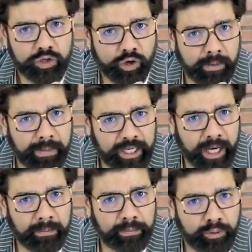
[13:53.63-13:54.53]
you'll
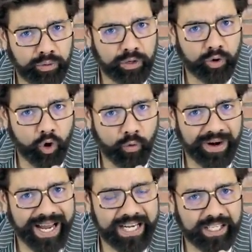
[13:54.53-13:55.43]
become poor
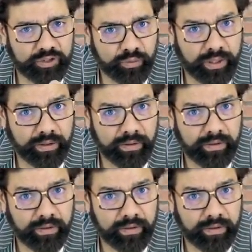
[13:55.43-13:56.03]
overnight as well.